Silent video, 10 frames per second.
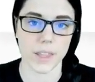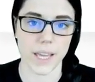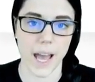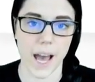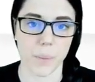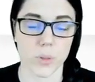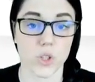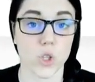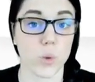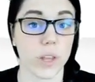on the
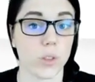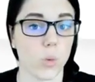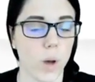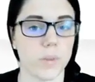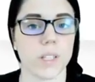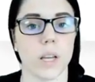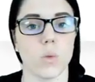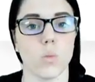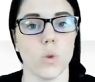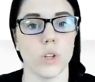app so that the
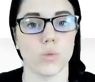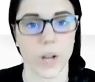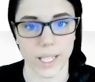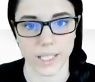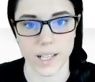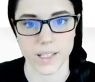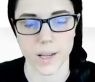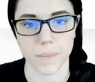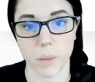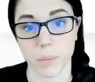website would
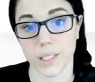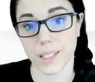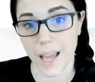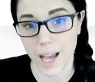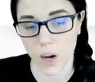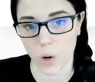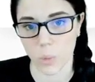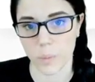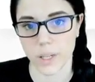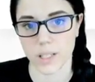recognize it. But
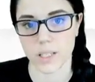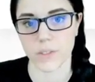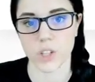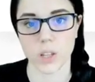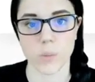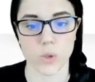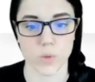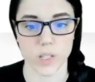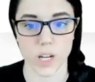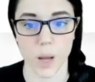now, because they've
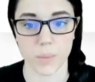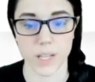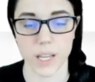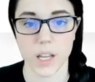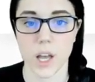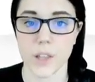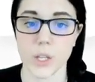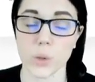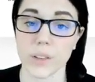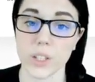done the most recent update,
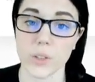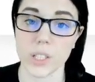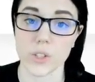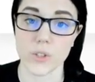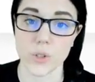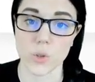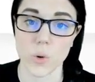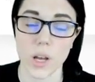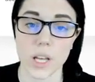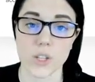the only thing you need to
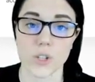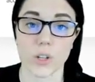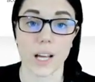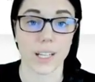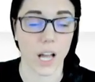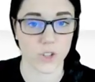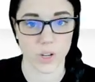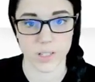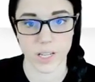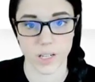do is turn on
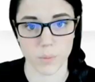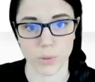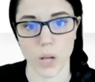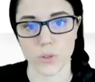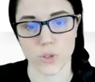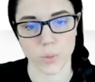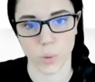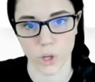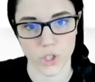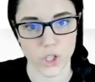contract data.
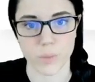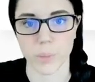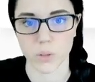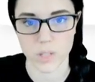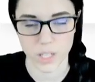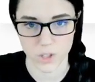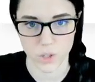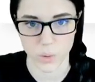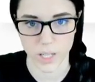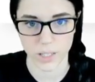Browser support is just
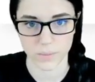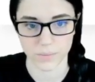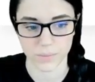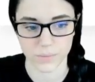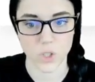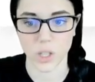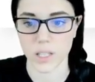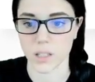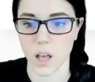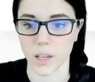built into it.
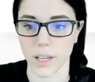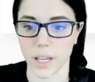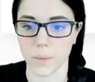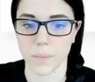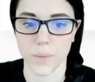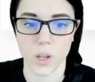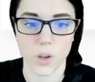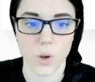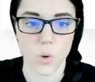So let's log in.